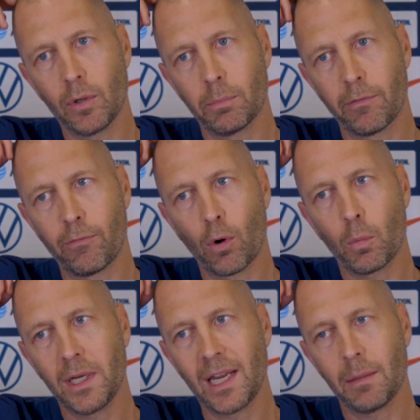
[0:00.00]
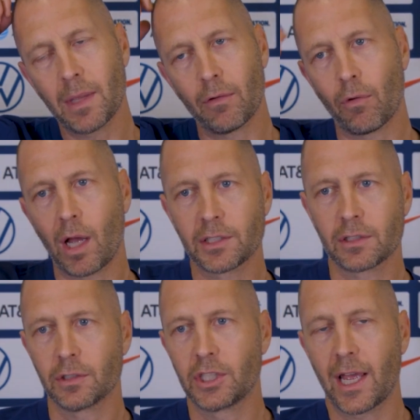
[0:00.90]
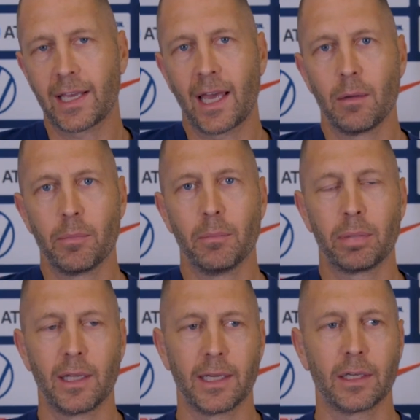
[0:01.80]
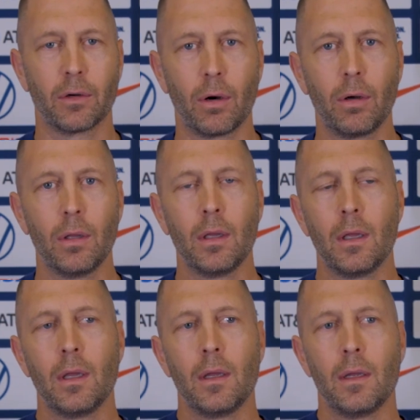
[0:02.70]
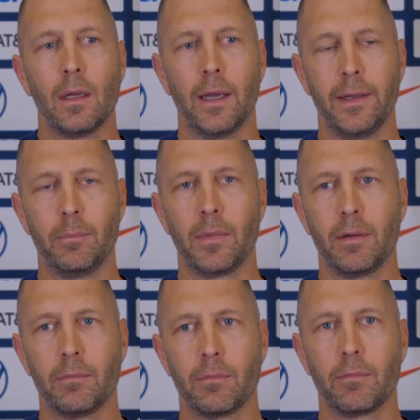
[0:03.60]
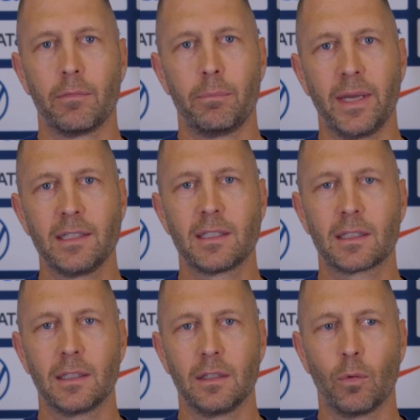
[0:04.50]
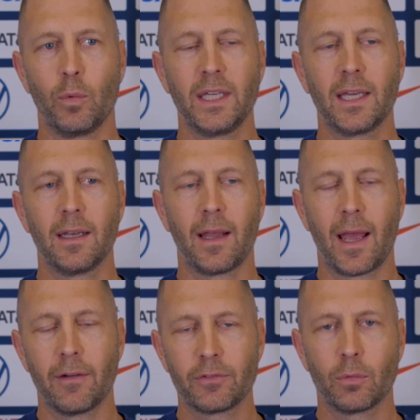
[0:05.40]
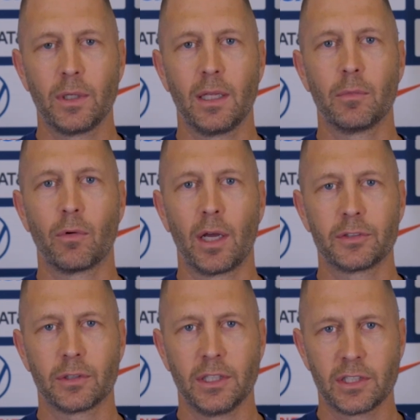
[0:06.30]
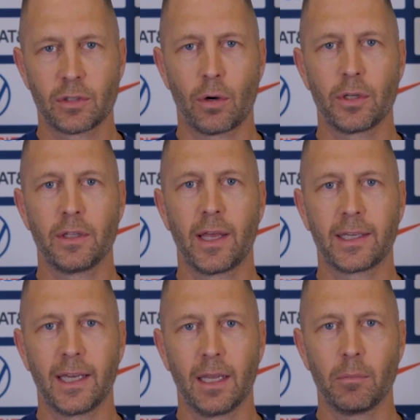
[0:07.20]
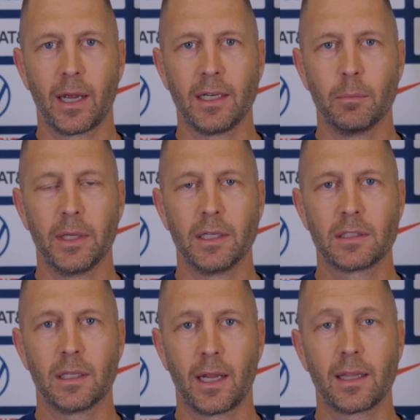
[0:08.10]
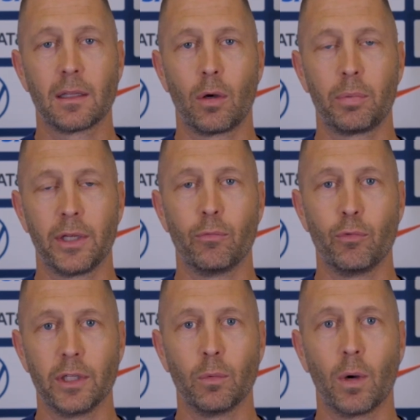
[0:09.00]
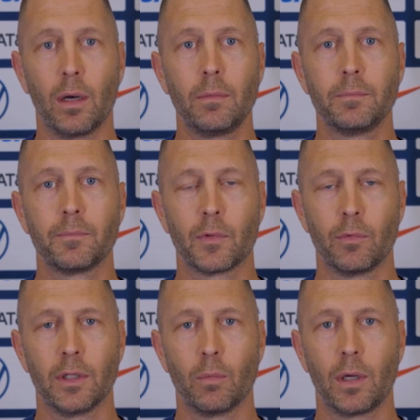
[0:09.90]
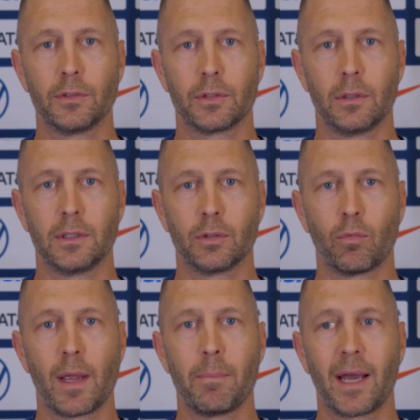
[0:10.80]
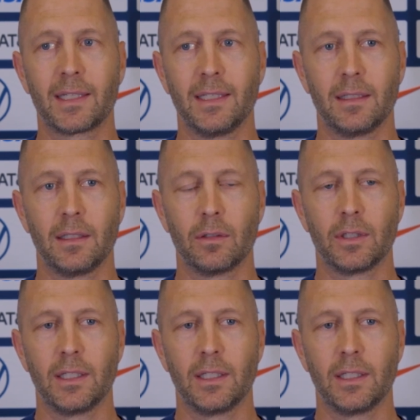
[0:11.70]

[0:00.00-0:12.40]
before we named that roster, Shaq hadn't been playing at all. And basically, the weekend after we named the roster, he started in that game 90 minutes, and I thought played really well as a right back. He